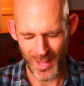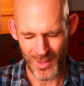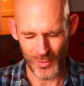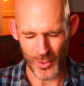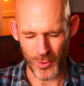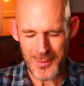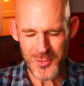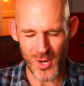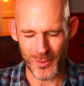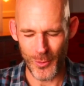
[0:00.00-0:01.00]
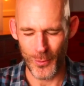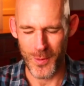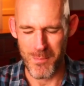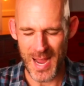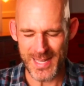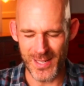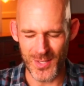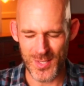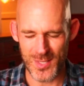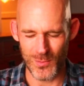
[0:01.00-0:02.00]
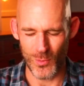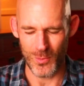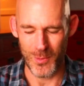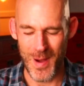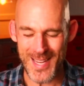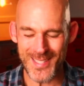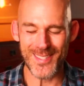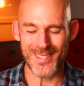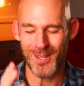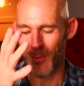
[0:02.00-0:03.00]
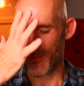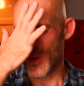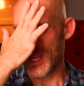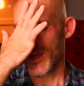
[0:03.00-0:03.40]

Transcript: The crown chakra reminds us that when we